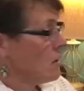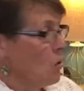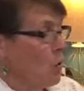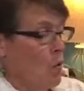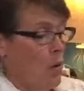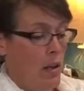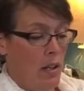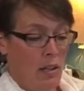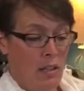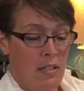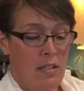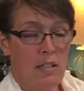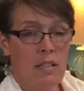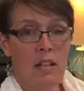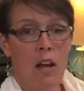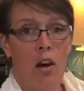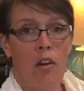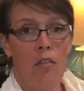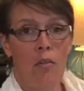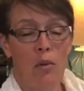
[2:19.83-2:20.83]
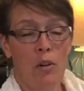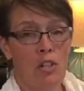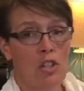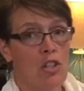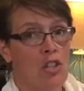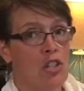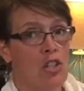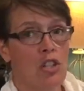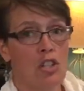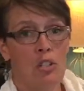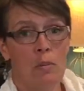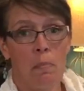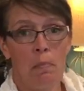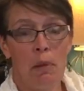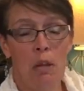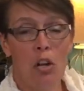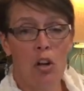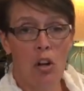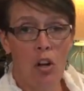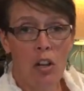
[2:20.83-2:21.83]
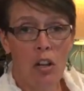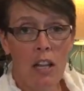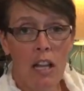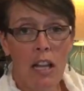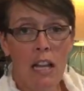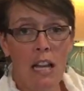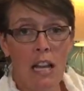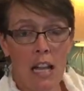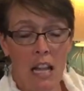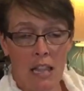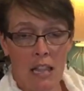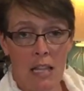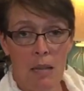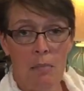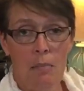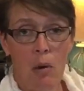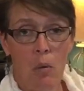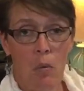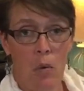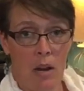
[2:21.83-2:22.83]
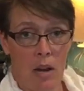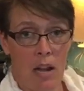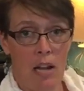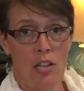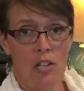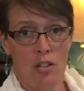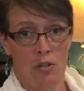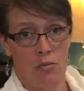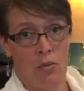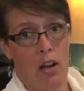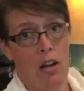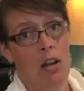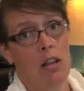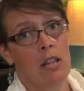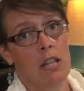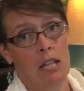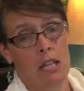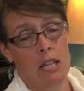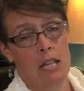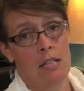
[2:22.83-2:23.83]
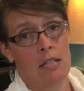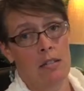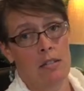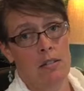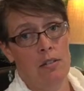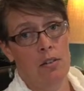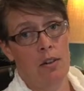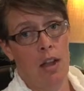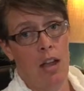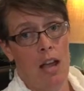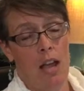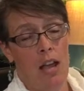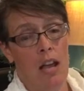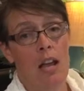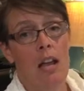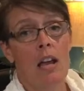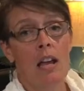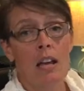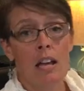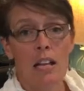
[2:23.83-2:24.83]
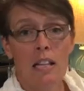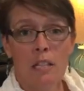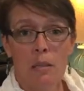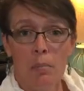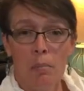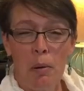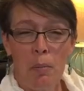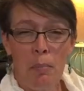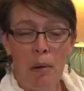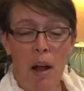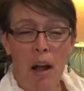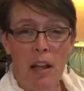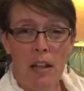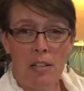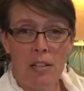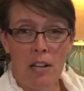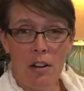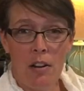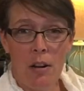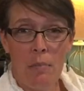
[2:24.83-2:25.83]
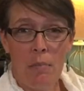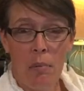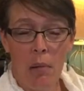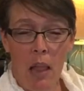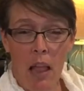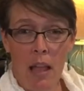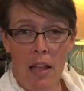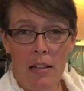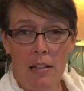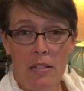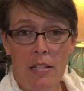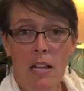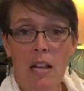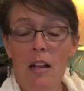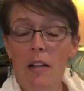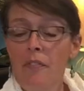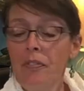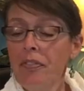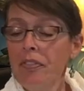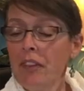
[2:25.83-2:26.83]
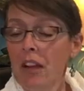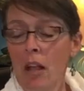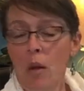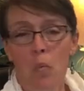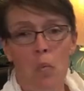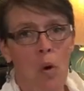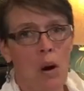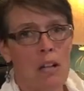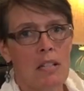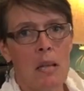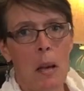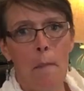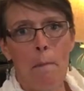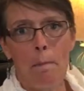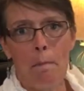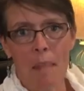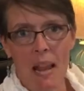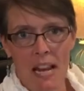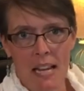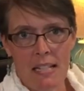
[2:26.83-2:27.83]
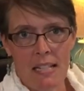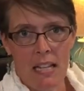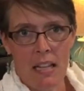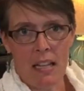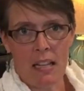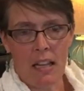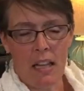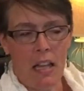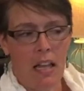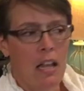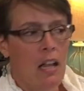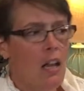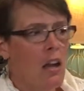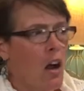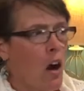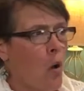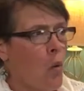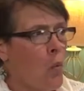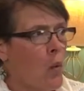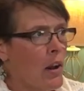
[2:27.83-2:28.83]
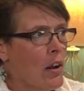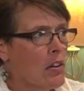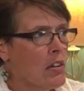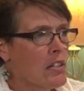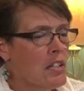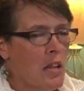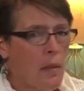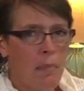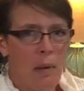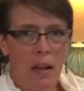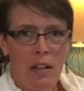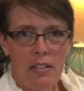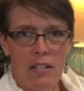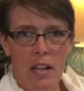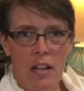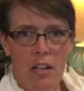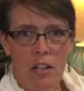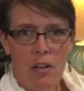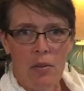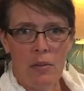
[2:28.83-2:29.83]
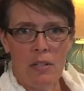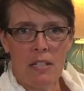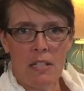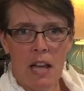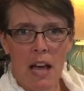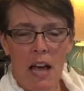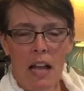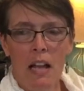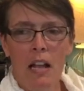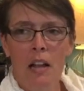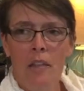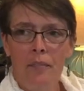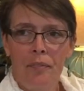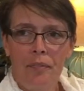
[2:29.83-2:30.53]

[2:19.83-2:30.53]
the oil itself, which is just purely nothing but what I just read on the list, okay? It's a proprietary blend. It works amazingly. A weird tip I'll tell you is that